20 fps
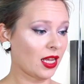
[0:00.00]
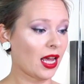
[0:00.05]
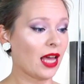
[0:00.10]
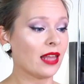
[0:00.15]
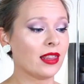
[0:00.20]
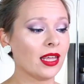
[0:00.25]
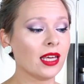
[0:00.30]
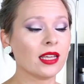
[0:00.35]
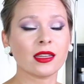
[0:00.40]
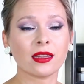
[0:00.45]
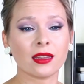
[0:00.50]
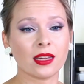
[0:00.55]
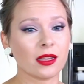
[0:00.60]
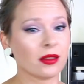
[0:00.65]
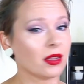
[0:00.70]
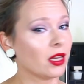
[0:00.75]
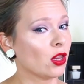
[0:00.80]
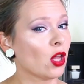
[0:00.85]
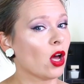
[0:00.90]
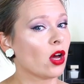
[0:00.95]
I think a
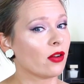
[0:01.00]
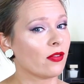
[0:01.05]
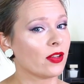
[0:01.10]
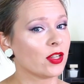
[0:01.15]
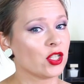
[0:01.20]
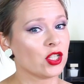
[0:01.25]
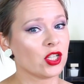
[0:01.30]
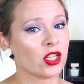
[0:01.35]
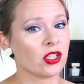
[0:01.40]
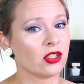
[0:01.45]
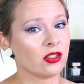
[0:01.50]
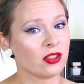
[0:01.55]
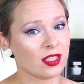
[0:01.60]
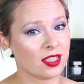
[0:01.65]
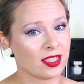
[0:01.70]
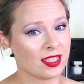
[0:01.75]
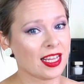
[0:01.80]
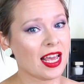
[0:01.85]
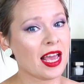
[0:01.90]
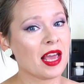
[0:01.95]
lot of us share the
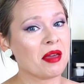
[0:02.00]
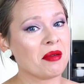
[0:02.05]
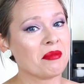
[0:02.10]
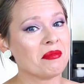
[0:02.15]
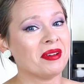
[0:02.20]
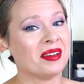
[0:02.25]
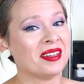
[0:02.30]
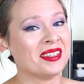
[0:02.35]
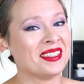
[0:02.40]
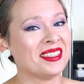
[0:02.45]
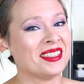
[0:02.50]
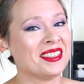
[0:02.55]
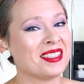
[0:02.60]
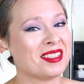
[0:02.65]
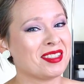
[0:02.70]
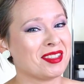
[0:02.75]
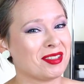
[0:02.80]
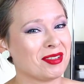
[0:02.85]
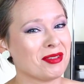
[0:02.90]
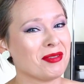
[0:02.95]
same
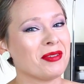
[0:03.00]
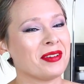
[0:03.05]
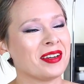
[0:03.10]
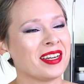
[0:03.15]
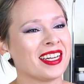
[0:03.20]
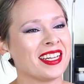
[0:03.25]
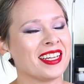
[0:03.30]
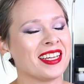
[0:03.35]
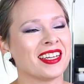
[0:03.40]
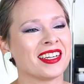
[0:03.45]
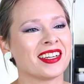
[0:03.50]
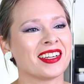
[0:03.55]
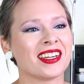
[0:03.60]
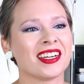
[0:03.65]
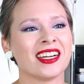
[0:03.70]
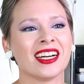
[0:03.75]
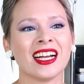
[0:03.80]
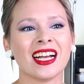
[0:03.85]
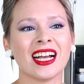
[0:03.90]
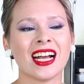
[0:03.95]
story here.